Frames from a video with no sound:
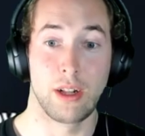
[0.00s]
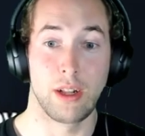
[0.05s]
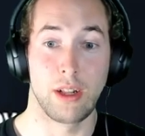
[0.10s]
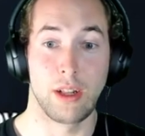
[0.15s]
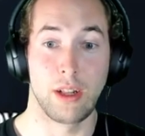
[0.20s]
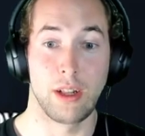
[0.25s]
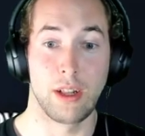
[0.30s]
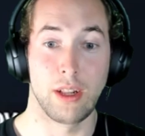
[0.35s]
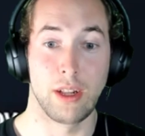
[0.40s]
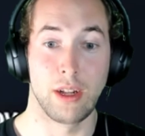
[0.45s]

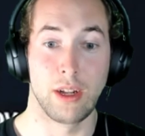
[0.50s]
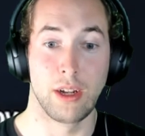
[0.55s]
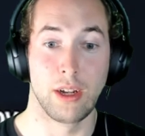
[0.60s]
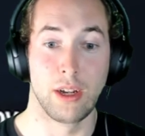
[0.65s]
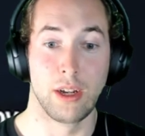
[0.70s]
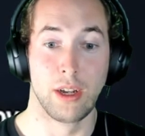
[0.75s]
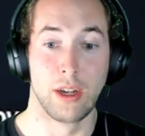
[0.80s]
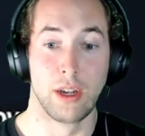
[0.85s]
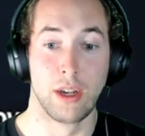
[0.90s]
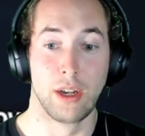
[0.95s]

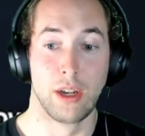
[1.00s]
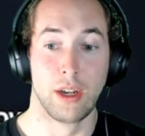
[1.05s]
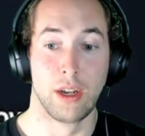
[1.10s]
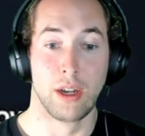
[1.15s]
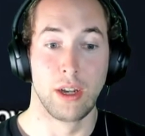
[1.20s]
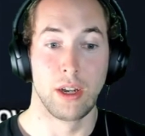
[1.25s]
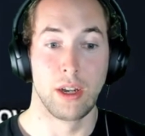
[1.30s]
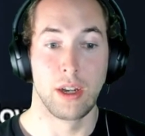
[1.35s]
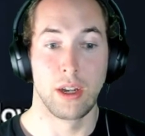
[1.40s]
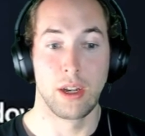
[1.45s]

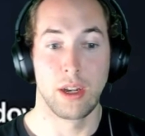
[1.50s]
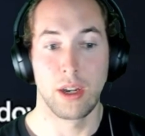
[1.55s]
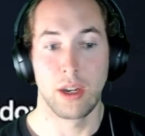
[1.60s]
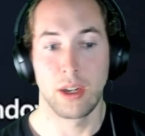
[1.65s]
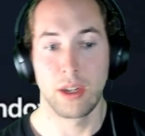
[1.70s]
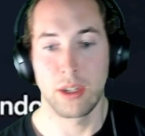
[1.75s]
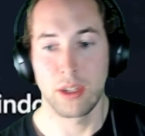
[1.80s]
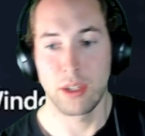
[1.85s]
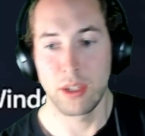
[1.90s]
No one is speaking in this clip.